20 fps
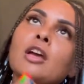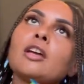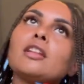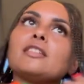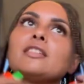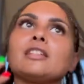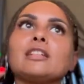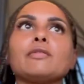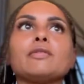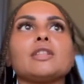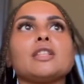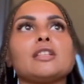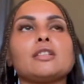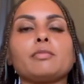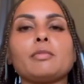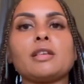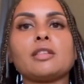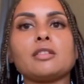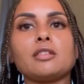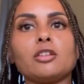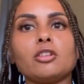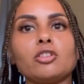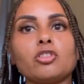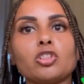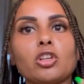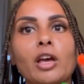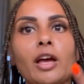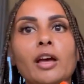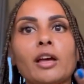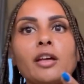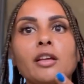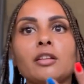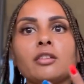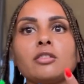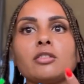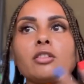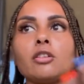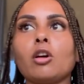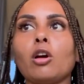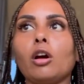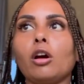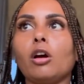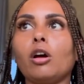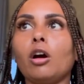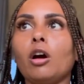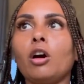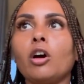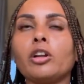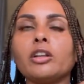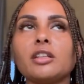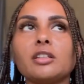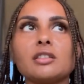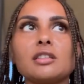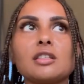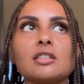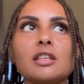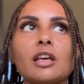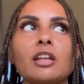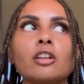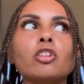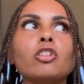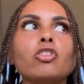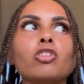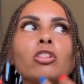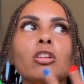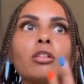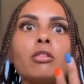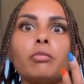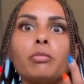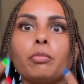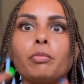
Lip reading: deliver this message and harness this energy,